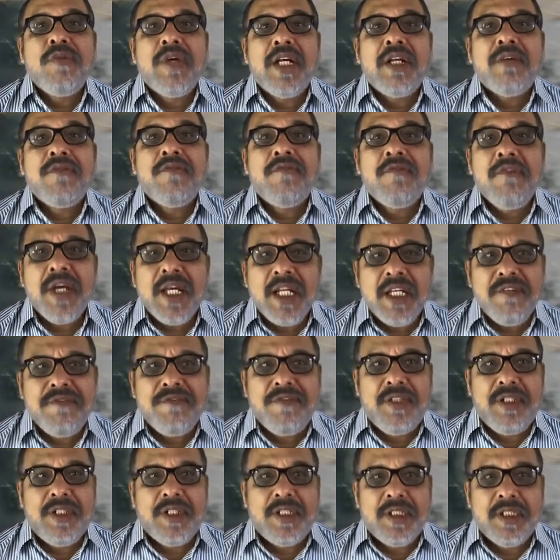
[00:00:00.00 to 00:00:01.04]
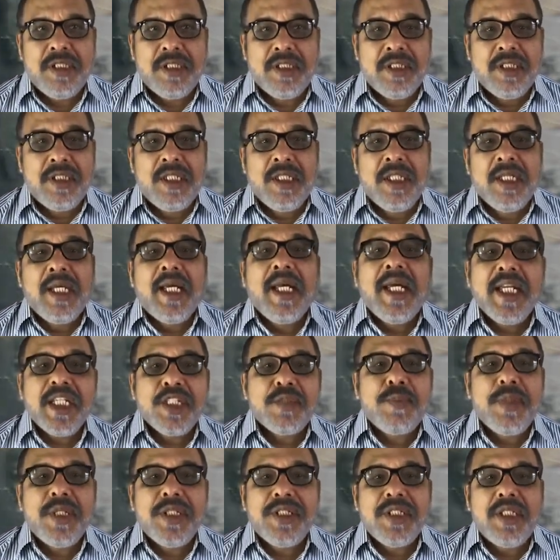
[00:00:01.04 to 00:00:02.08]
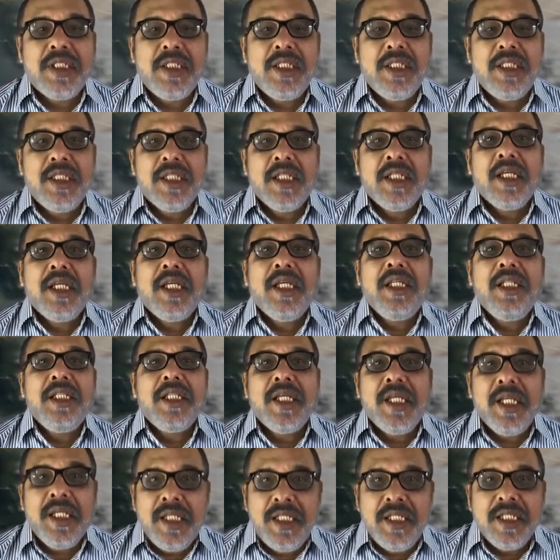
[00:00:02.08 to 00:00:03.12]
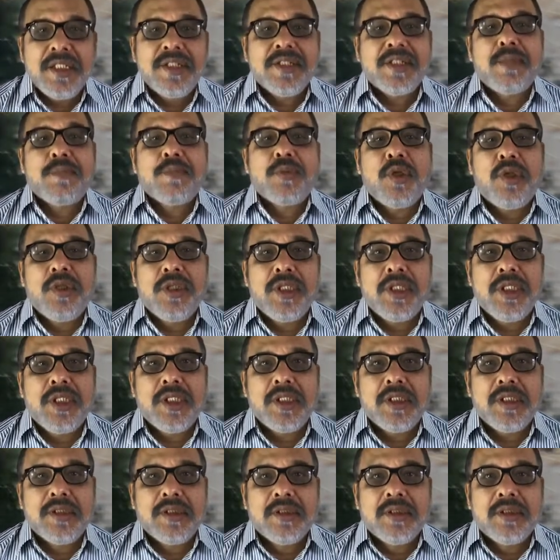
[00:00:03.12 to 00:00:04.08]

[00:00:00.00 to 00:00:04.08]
were very feared, especially in the Indian subcontinent.